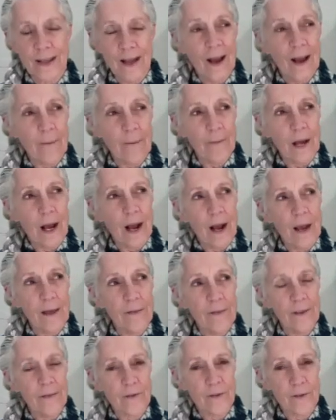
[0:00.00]
I
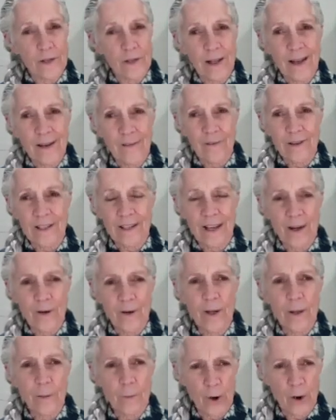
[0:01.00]
think there's a lot of
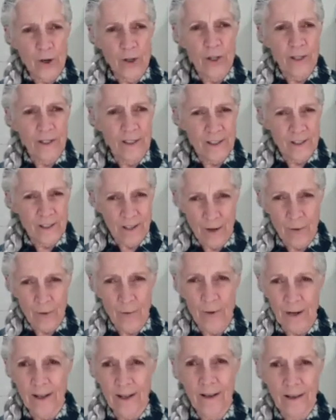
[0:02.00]
integrity, martial
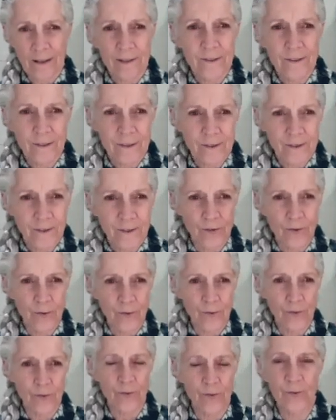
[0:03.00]
integrity
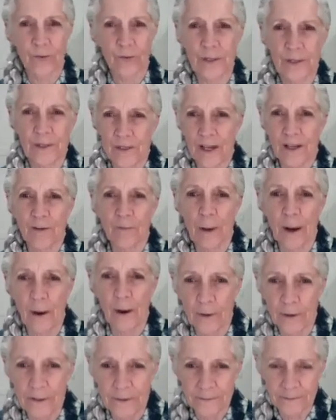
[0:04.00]
to this kind of
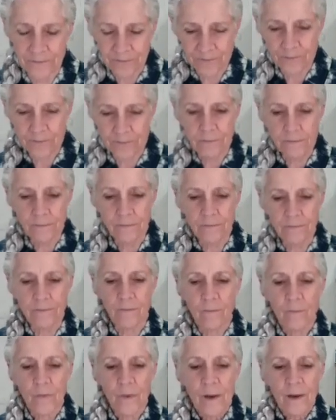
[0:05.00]
power.
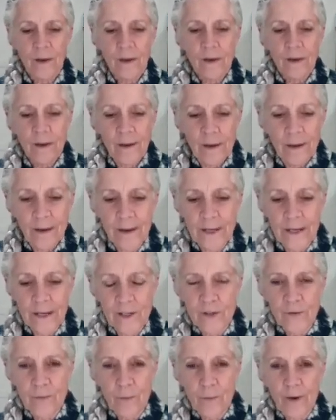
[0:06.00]
And I
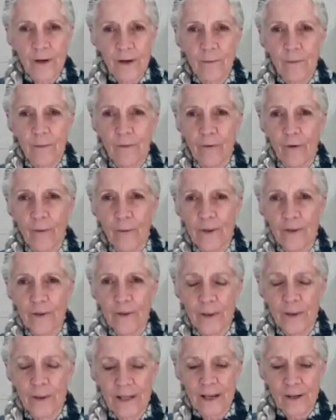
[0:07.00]
just want to, before we
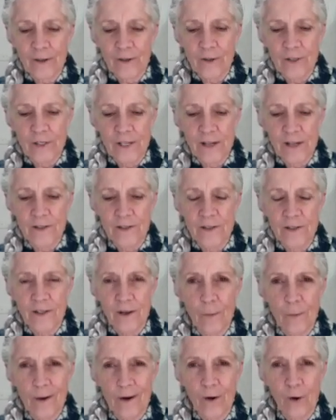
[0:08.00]
do any exercises, I
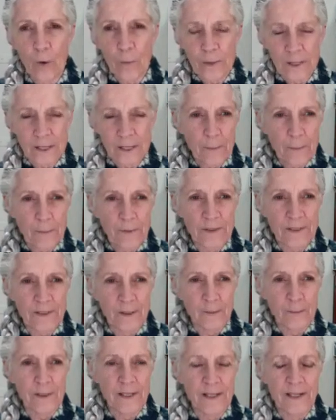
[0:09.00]
want to open it up a
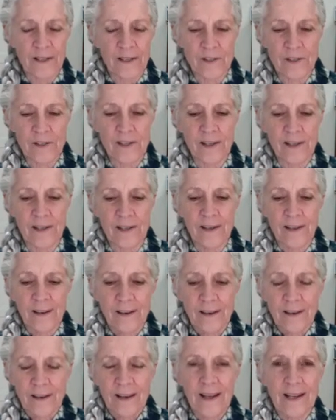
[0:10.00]
little bit and see
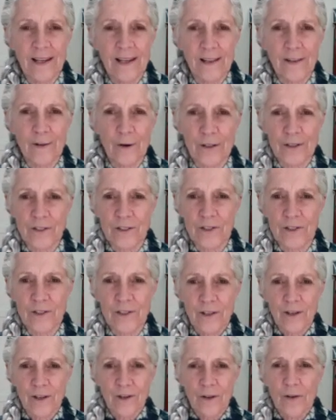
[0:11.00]
any
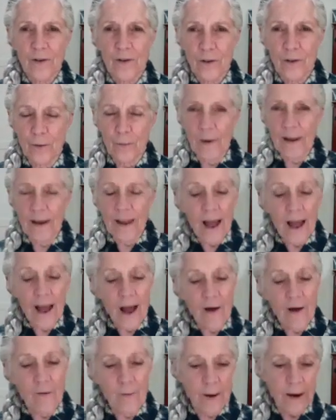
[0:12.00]
thoughts you might
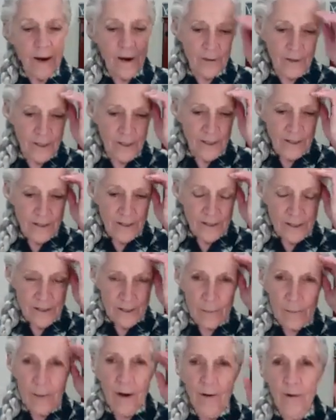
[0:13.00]
have about
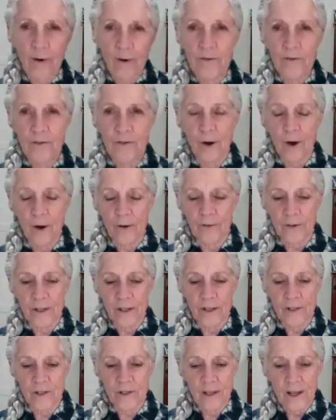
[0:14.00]
the power of
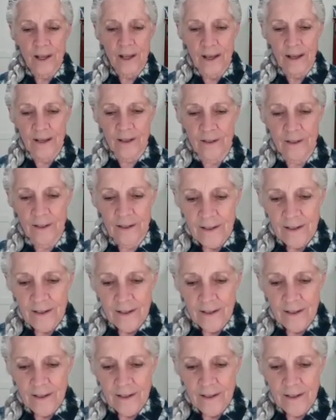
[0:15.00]
softness, and